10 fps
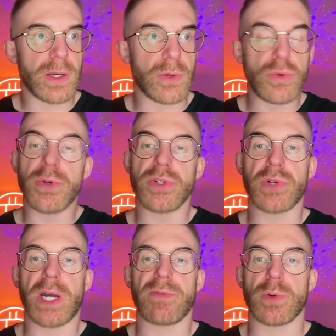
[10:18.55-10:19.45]
Uber
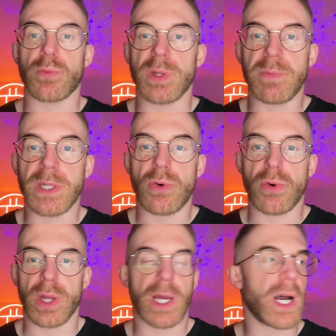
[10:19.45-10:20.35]
driver with Bitcoin.